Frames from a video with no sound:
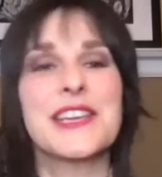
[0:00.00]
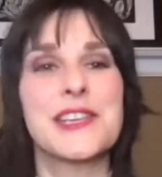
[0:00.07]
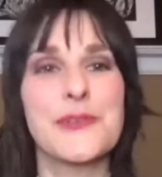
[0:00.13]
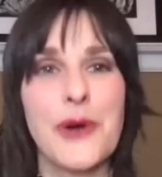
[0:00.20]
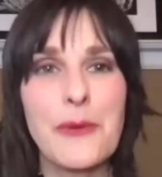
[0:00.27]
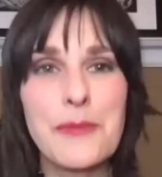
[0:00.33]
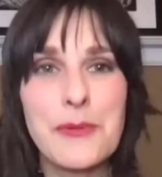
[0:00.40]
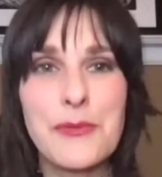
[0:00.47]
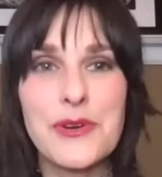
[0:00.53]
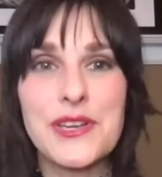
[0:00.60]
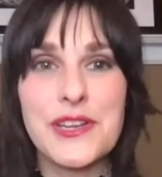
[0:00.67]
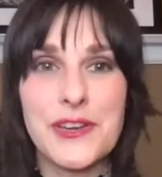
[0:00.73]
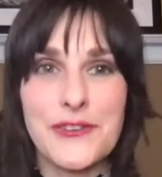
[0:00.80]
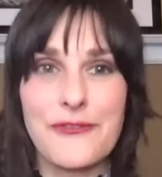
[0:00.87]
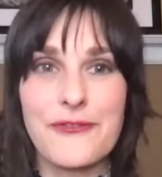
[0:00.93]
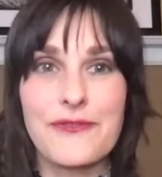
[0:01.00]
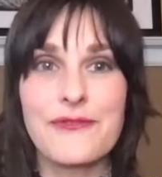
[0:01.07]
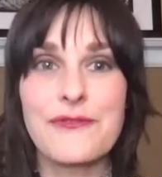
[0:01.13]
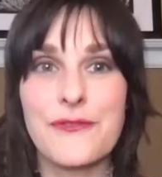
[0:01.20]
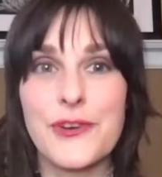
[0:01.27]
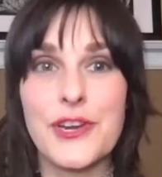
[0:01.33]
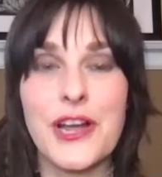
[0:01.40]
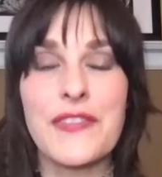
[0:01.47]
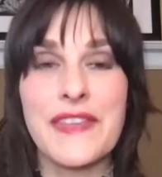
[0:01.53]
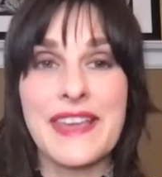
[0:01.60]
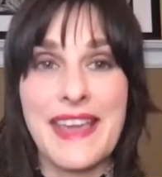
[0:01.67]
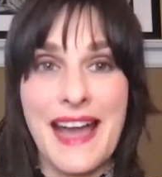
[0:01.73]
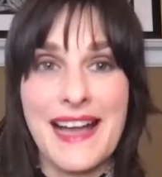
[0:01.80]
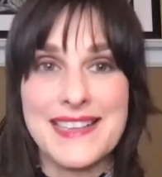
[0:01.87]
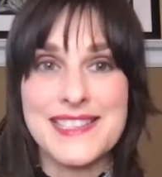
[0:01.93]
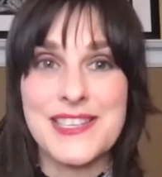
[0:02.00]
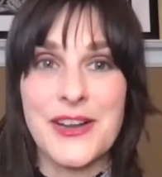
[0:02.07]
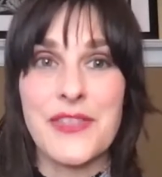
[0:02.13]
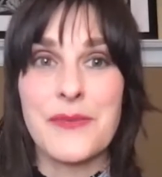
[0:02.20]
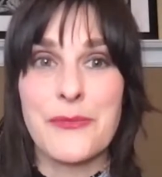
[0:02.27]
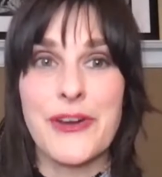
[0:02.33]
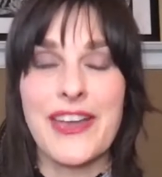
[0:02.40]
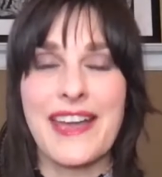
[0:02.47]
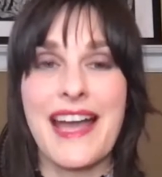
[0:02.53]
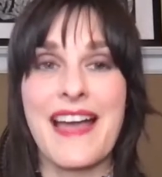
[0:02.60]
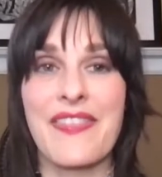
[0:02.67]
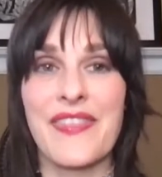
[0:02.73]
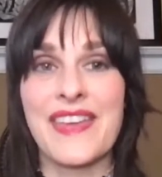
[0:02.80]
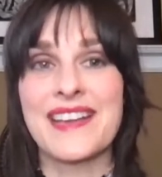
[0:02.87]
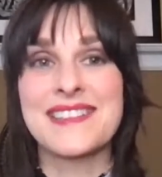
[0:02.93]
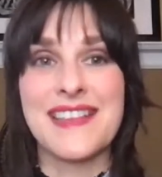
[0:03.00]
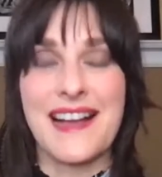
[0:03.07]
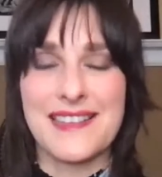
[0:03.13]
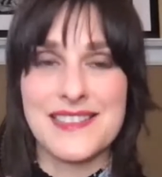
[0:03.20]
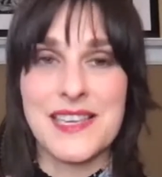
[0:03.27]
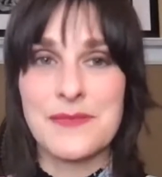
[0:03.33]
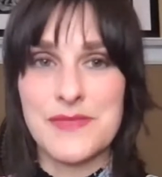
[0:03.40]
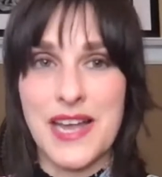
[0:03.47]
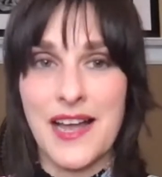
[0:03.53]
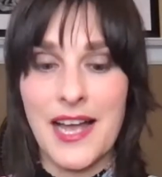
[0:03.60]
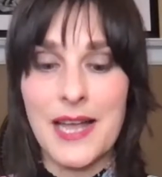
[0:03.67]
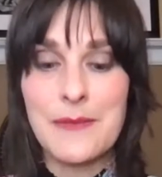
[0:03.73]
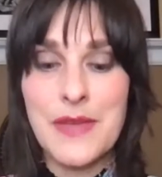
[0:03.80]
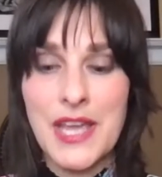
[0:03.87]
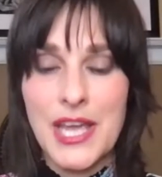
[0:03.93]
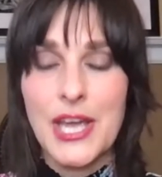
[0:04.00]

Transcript: you won't be putting your foot on the gas and on the brake at the exact same time.